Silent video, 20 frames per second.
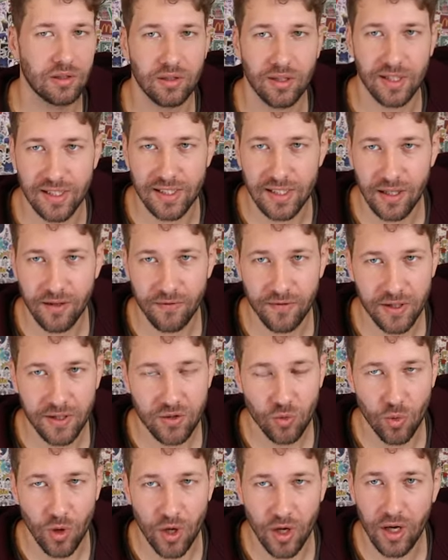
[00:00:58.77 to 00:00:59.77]
To see if it's
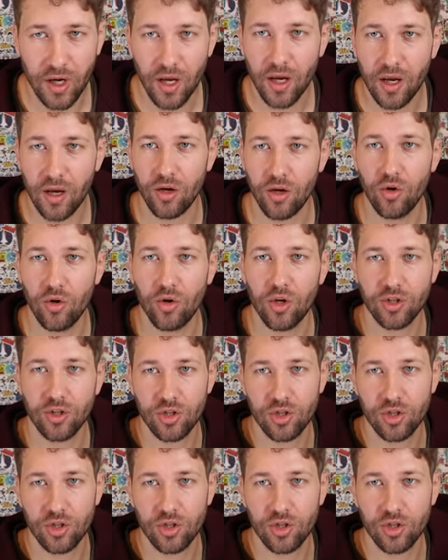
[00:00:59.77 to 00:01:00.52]
working, you can just